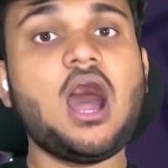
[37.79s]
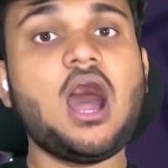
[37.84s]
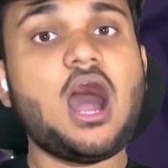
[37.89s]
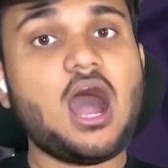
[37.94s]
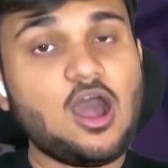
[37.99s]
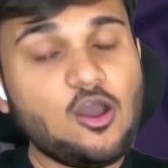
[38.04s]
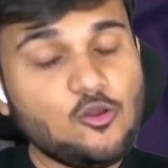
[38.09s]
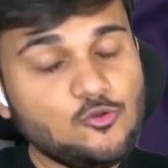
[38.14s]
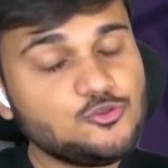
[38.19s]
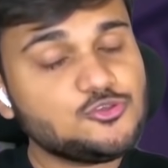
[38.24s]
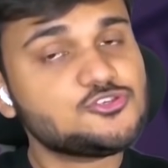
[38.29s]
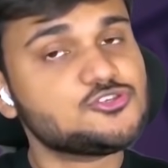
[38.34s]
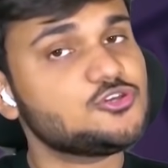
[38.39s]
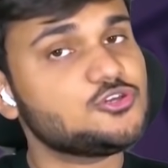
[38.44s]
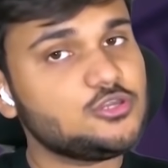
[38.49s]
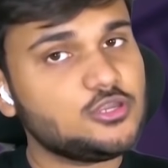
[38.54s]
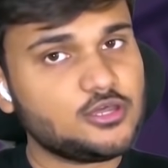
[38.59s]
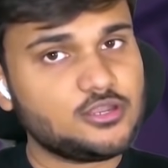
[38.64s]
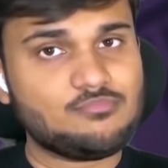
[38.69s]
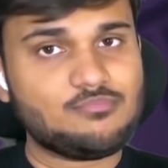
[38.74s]
How you
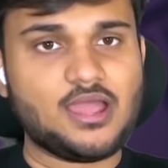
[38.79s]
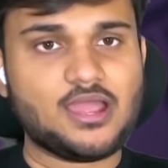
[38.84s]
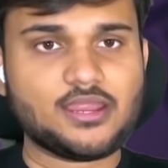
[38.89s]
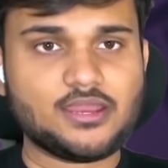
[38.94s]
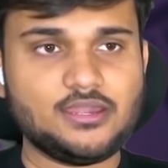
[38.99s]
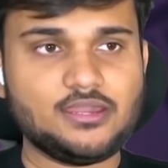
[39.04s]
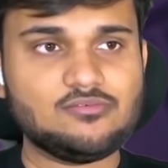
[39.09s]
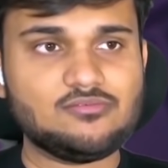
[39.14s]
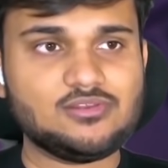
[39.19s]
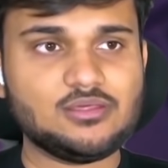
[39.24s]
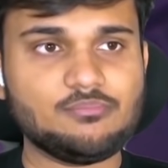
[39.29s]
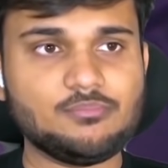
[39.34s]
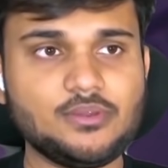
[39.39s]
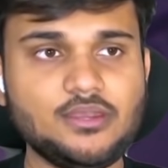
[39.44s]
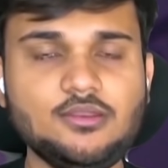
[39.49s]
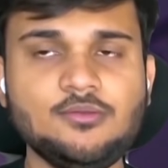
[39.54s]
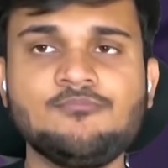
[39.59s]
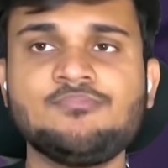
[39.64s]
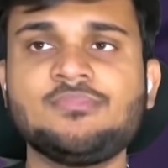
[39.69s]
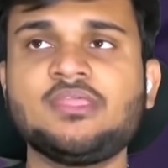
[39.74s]
should learn backend
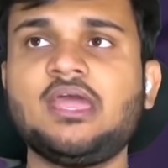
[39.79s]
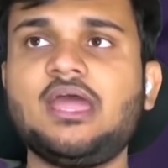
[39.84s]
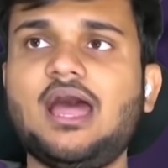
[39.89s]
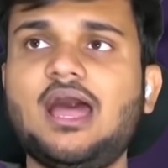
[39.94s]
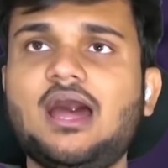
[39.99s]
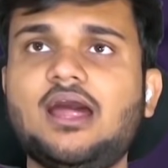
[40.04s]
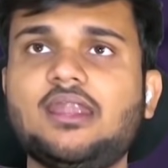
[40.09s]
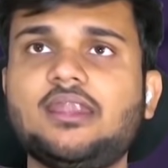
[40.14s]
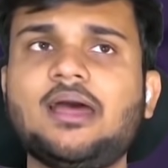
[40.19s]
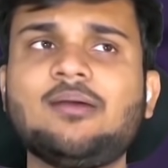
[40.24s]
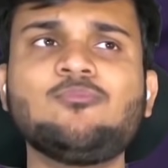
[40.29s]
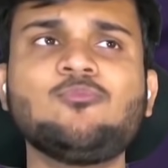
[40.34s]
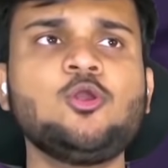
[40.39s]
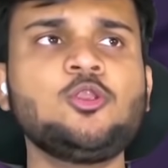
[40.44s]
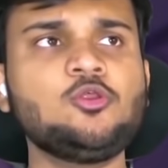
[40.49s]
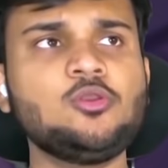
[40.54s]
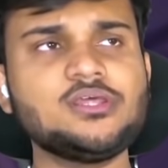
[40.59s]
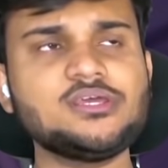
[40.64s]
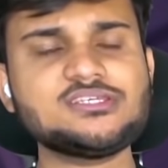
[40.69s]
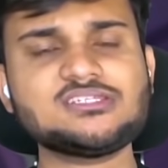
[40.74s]
development? And I'm
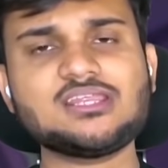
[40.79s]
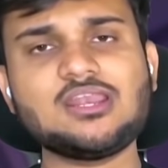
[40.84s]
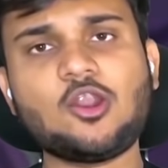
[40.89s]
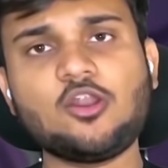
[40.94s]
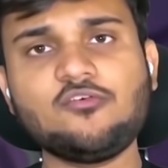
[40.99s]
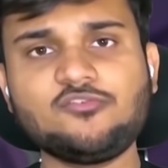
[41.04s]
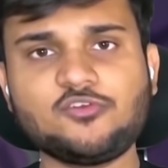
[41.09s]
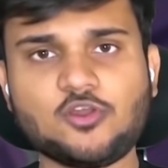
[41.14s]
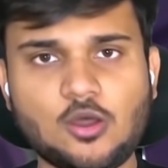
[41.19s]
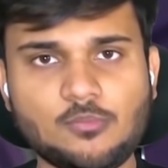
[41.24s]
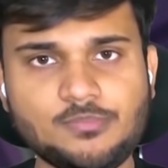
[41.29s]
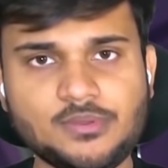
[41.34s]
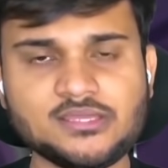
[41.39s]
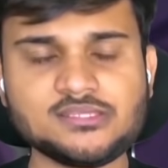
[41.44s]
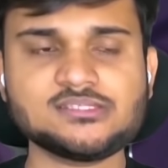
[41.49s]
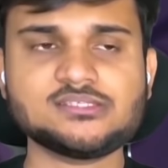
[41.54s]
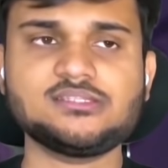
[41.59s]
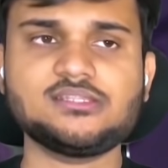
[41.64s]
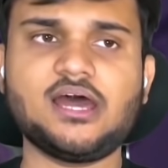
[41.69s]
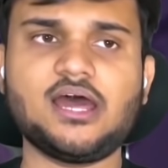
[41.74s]
going to list a lot of
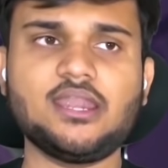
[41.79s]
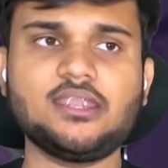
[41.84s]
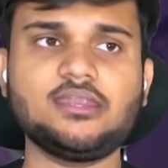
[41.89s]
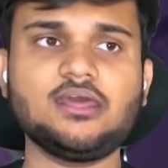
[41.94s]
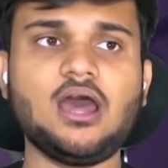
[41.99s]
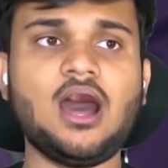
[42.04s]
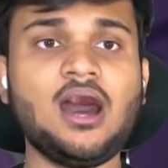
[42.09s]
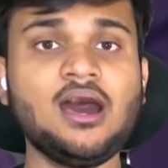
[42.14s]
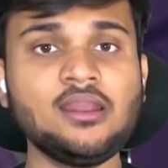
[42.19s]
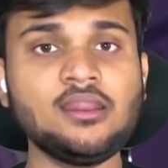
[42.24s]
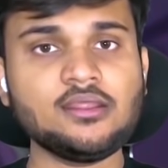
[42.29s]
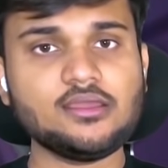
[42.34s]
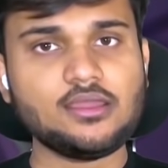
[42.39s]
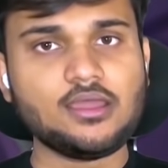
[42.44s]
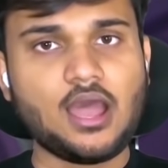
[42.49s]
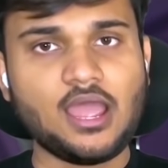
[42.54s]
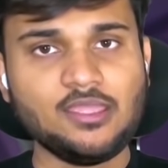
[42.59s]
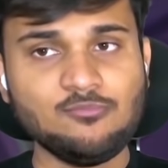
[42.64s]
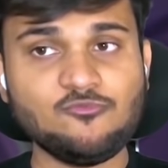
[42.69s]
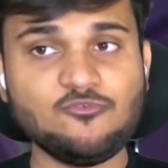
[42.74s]
topics that are,
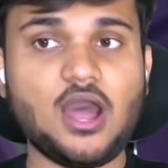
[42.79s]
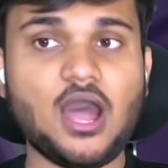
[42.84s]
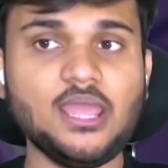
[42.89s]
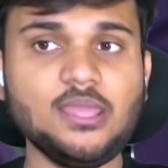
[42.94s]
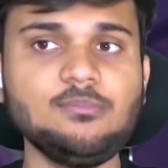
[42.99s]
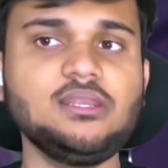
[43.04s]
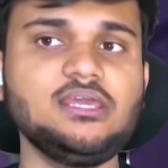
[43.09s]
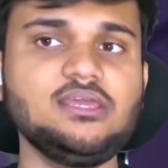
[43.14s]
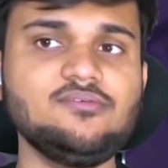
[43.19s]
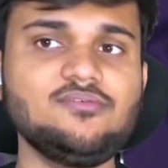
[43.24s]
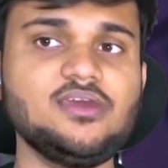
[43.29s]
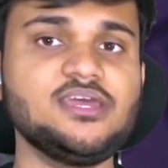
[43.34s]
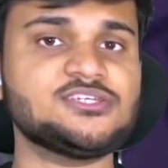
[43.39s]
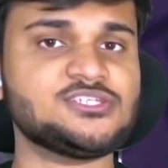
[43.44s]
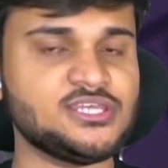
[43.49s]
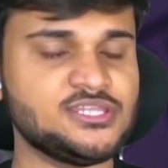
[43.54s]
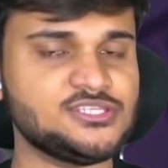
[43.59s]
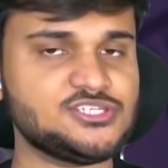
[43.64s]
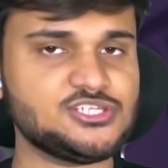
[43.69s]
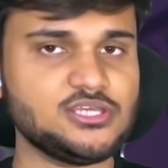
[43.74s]
I believe,
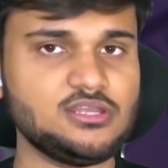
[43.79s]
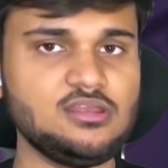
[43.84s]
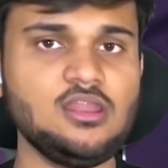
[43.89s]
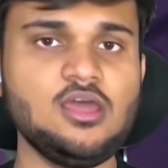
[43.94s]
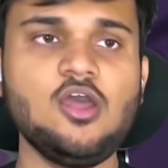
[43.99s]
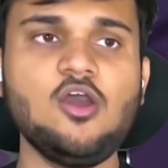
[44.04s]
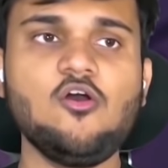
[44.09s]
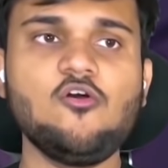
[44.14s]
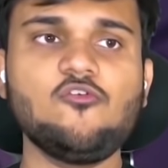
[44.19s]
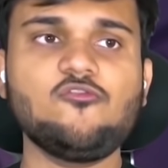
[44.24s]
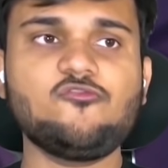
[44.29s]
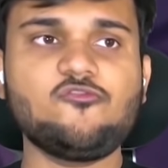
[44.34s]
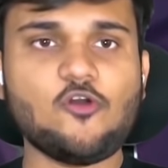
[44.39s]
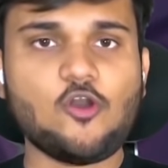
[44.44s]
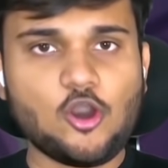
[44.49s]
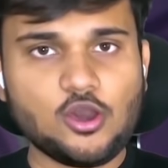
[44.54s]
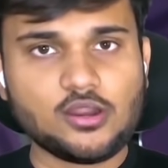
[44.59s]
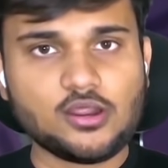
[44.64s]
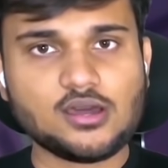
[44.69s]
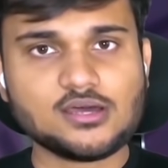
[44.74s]
essential
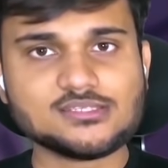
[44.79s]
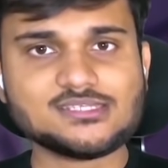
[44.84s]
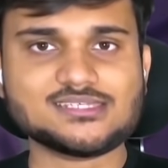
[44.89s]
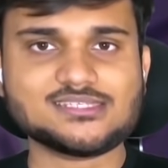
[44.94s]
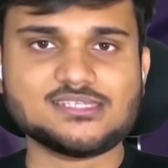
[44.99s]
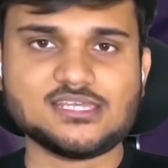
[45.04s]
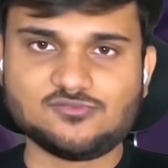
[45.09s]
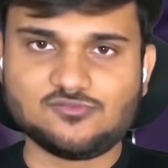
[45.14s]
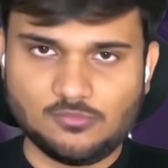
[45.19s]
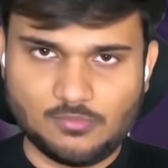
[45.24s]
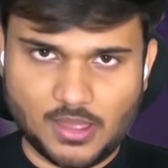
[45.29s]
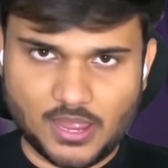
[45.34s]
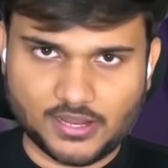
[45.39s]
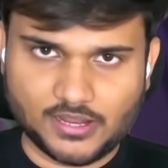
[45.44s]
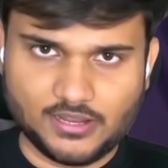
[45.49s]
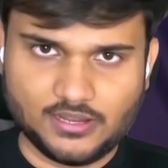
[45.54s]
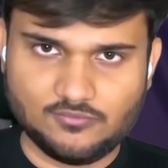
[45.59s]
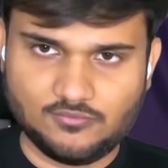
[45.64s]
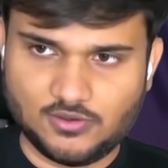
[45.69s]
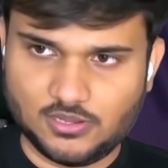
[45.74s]
for a successful
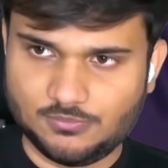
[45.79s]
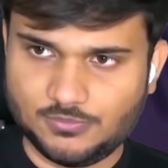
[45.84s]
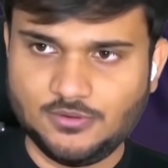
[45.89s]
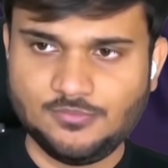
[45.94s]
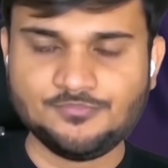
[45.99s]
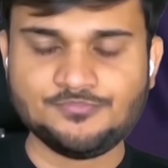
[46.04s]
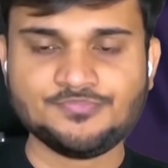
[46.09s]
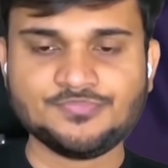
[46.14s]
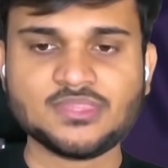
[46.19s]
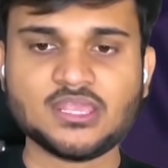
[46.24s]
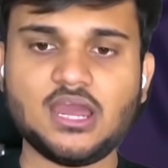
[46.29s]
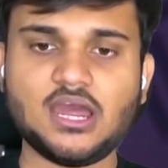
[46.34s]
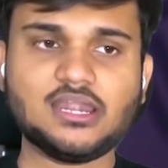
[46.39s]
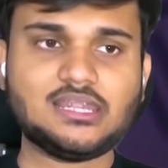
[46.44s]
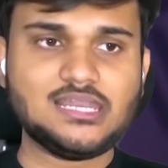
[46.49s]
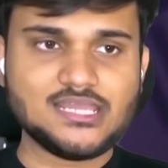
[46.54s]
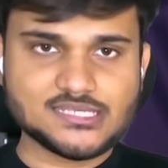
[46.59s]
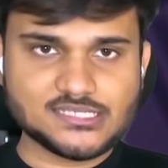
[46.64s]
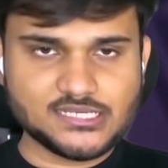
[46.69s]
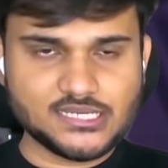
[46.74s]
backend developer,
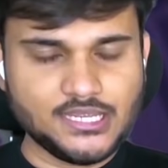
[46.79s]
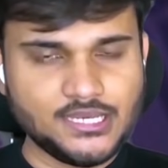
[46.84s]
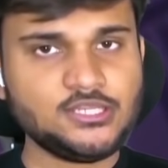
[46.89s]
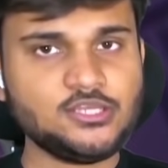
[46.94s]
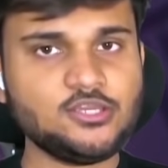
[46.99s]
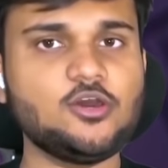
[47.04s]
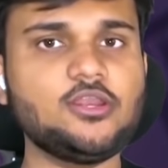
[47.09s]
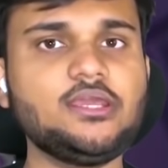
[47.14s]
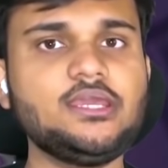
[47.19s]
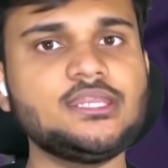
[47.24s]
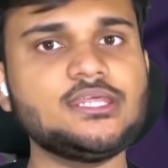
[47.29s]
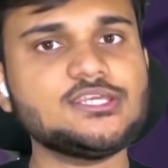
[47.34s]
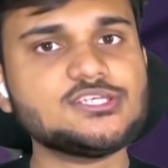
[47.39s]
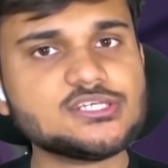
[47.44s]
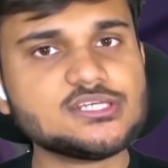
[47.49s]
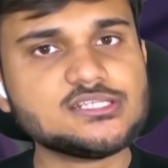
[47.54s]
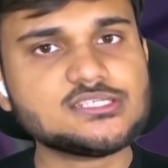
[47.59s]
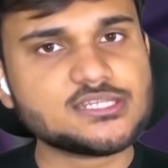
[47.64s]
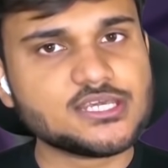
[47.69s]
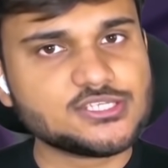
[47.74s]
at least in your
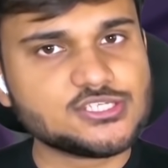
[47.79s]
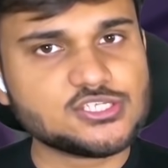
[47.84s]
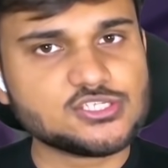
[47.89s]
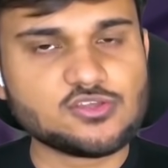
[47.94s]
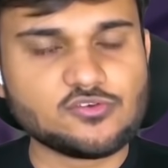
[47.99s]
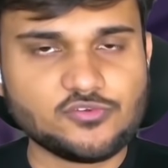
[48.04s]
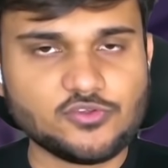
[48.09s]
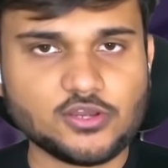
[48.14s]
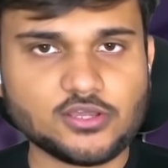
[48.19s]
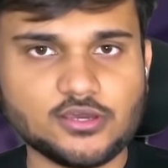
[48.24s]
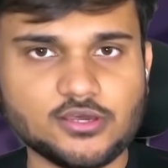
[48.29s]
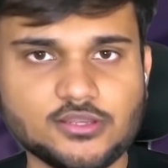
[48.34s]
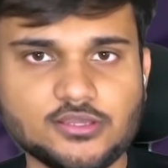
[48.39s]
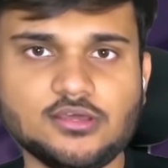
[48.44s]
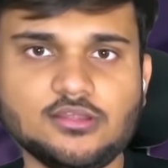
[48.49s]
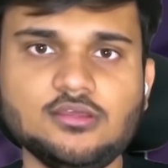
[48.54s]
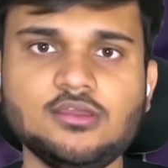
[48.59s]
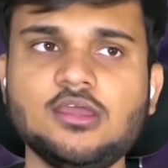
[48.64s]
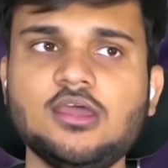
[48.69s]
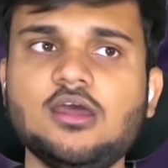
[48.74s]
initial stages of your
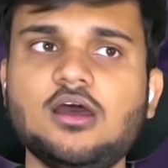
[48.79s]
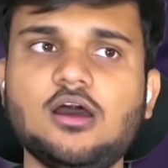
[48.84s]
career,